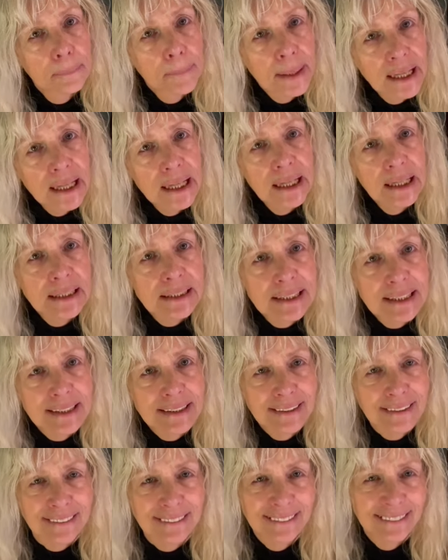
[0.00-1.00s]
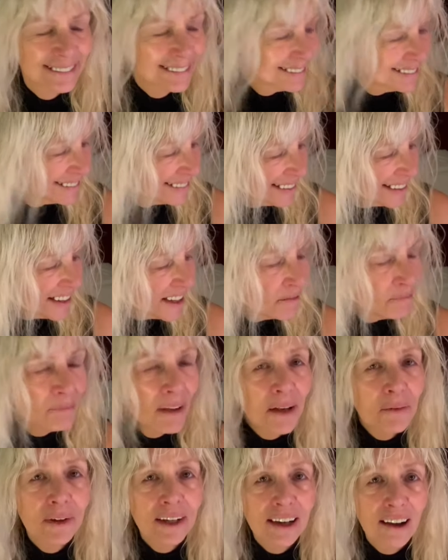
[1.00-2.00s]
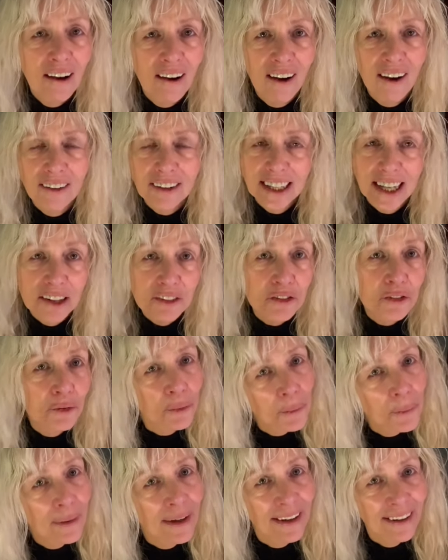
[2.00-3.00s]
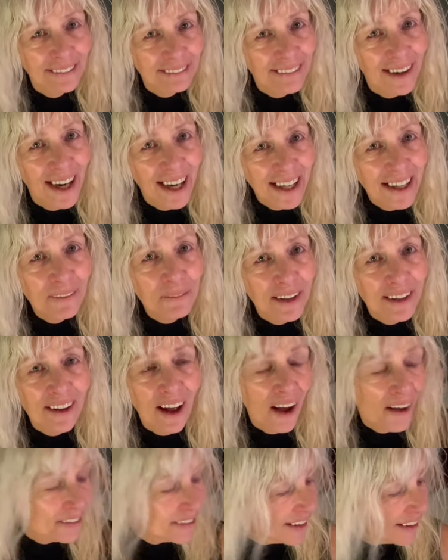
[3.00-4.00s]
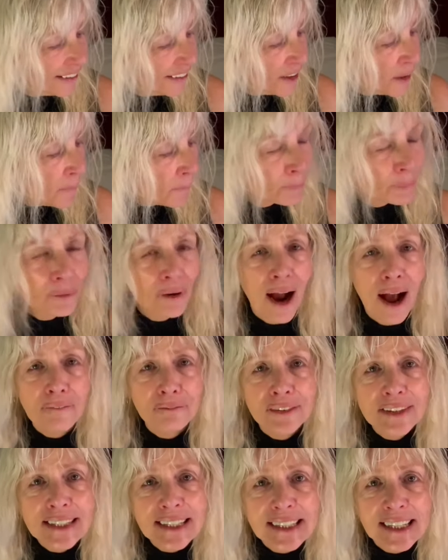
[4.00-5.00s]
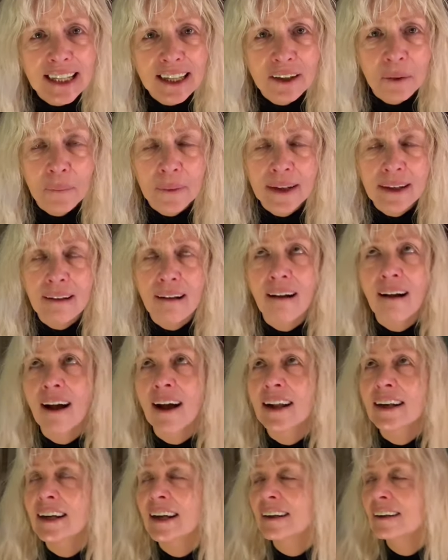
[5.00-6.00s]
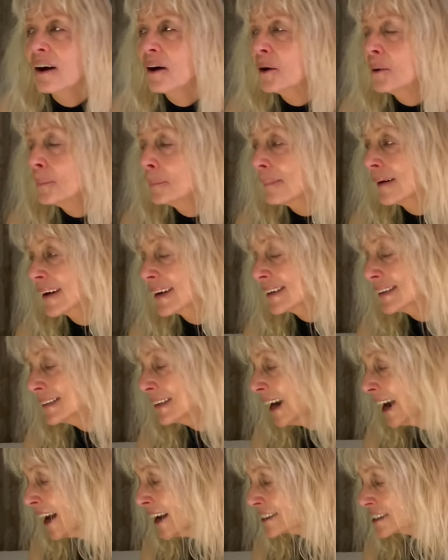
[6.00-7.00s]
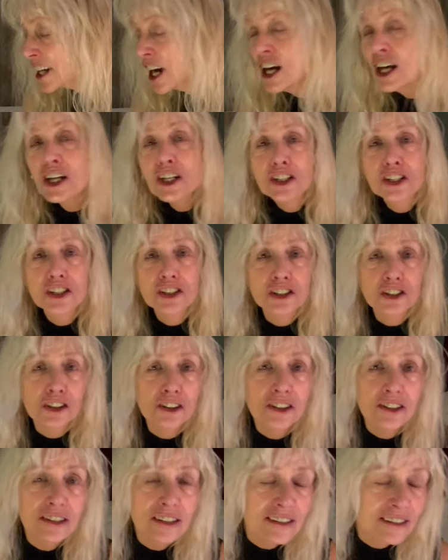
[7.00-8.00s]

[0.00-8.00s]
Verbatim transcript: Peace. May we all get through it, right? With all the prophecy going on and oh my God, CERN